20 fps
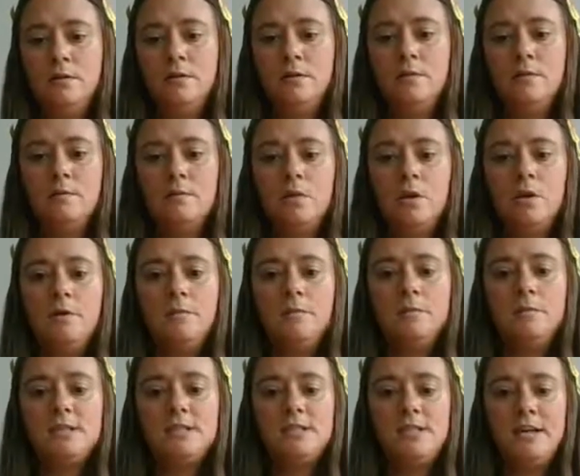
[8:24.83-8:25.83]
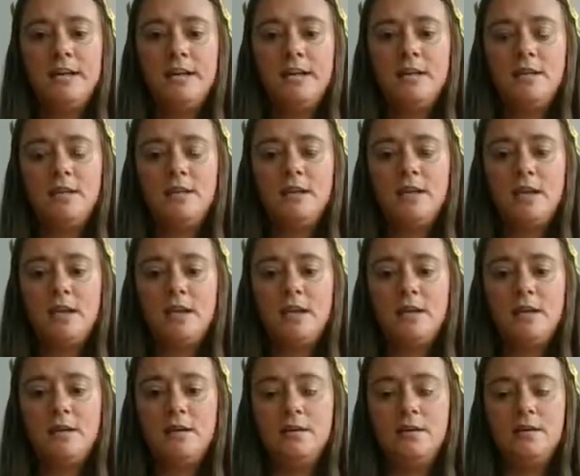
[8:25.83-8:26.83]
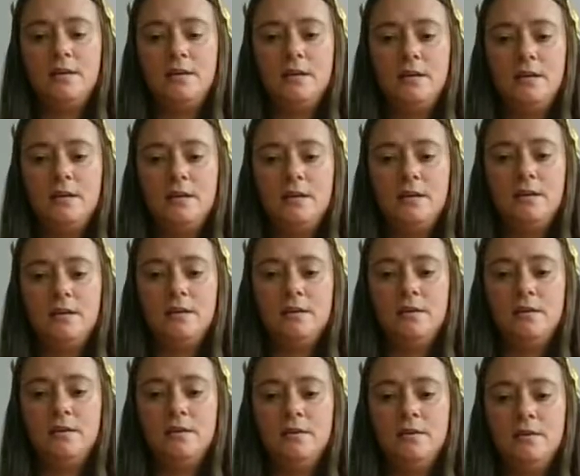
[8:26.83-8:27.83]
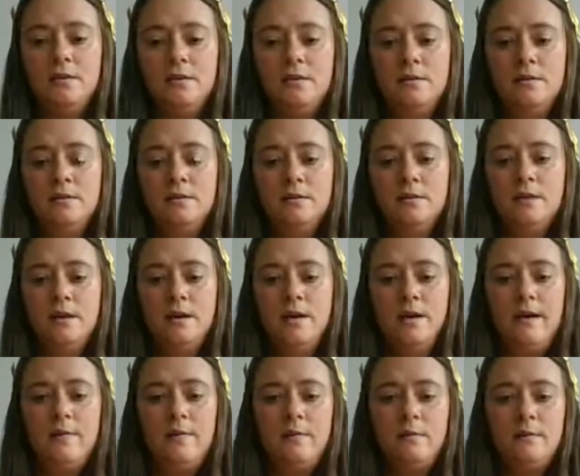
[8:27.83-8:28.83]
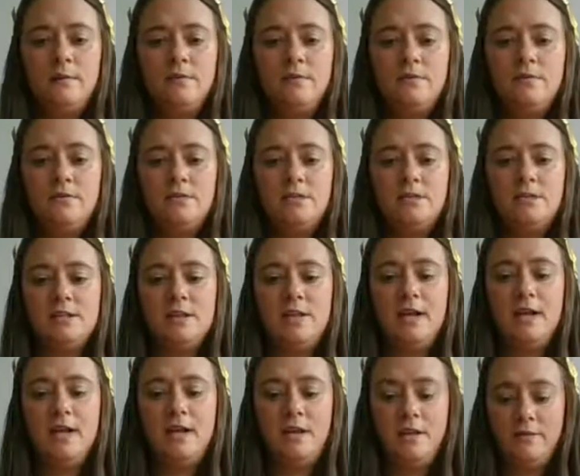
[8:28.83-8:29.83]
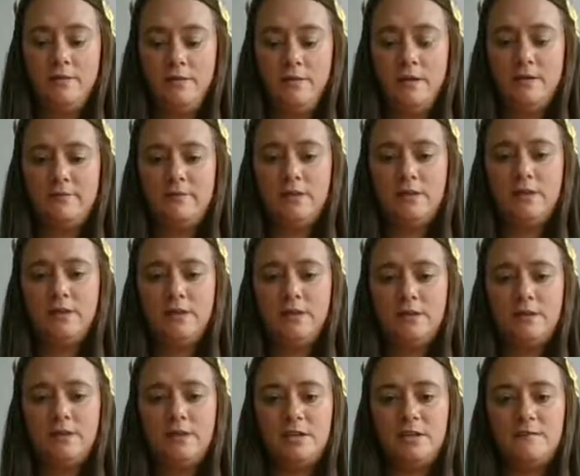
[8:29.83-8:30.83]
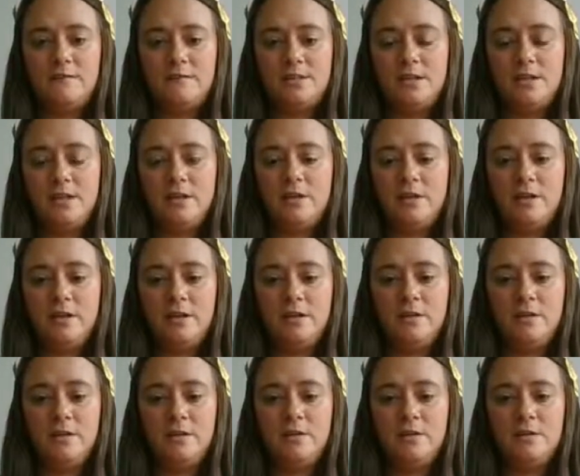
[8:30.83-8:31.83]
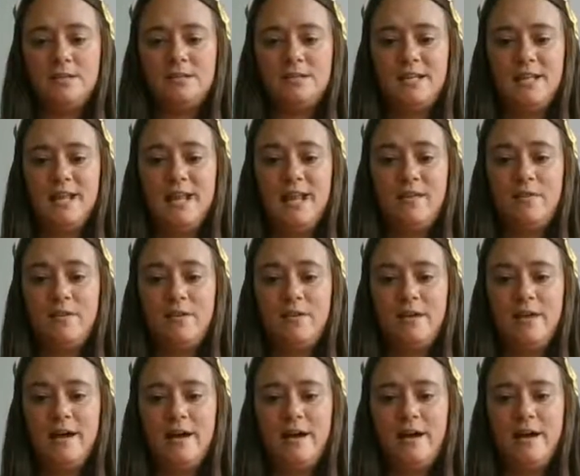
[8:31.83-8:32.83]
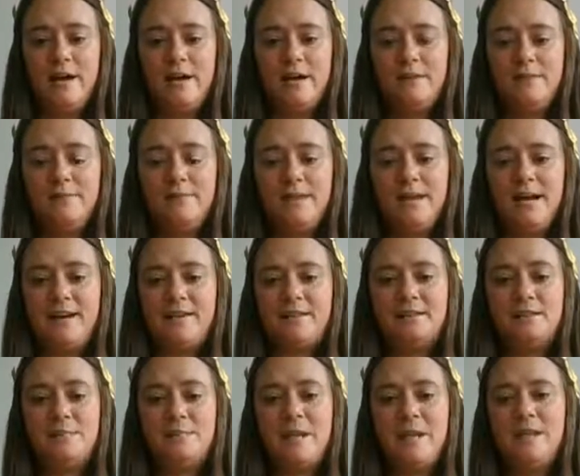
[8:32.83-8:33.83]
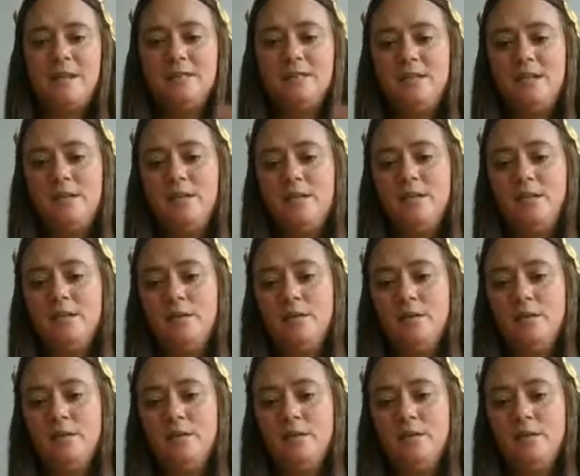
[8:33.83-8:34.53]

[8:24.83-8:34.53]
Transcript: I'm almost at the end here. And then once you reach the end and you have all your leaves on, you're going to notice that I have a lot of black space here.